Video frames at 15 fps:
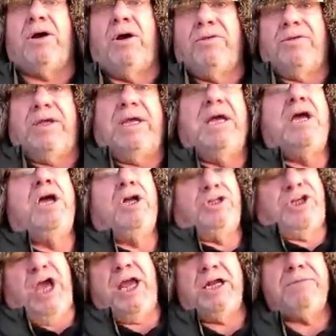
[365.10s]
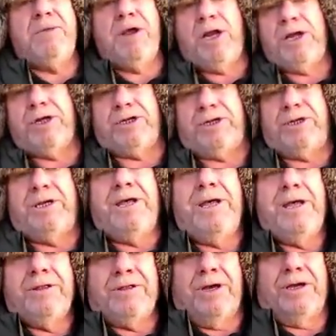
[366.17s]
on the 10 million
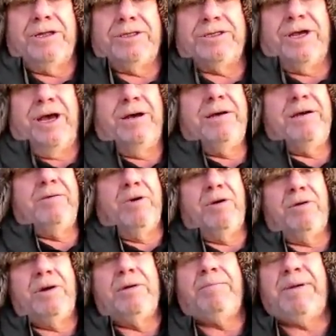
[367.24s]
that will